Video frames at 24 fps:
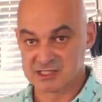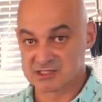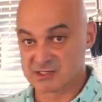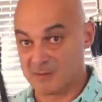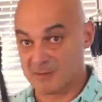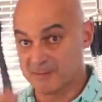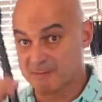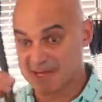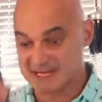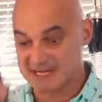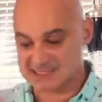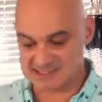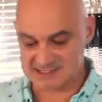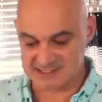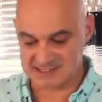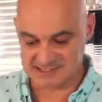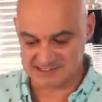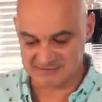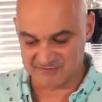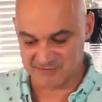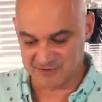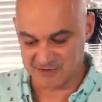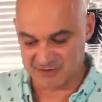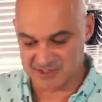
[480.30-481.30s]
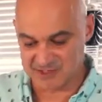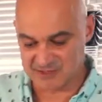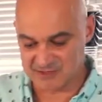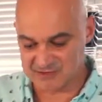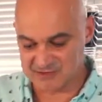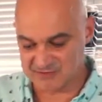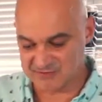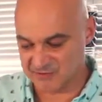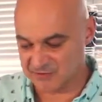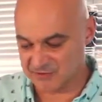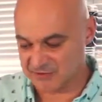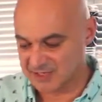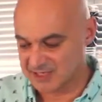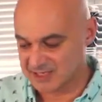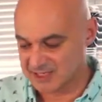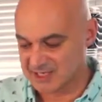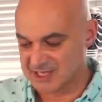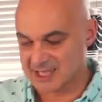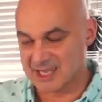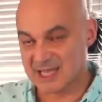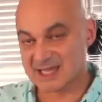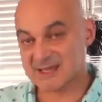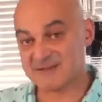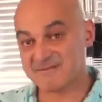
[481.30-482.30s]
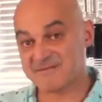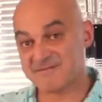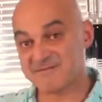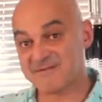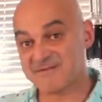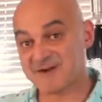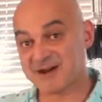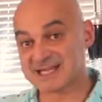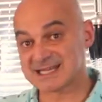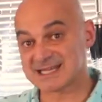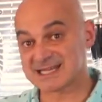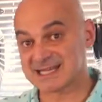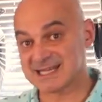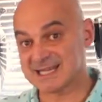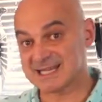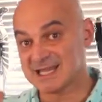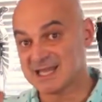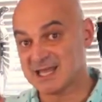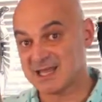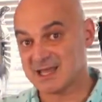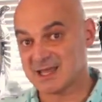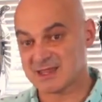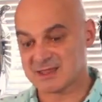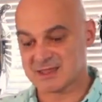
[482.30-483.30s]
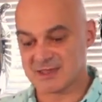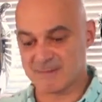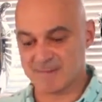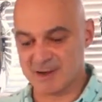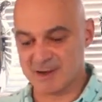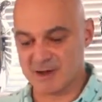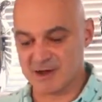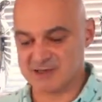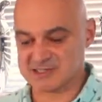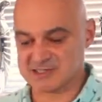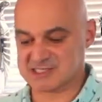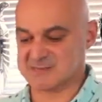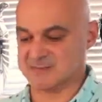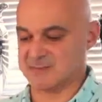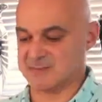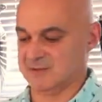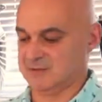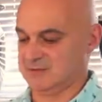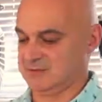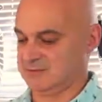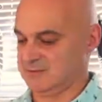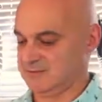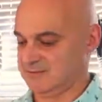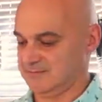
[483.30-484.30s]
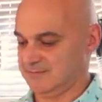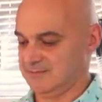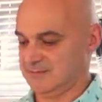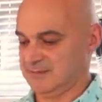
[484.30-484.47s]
So a pestle is very useful. And then finally, the bar spoon.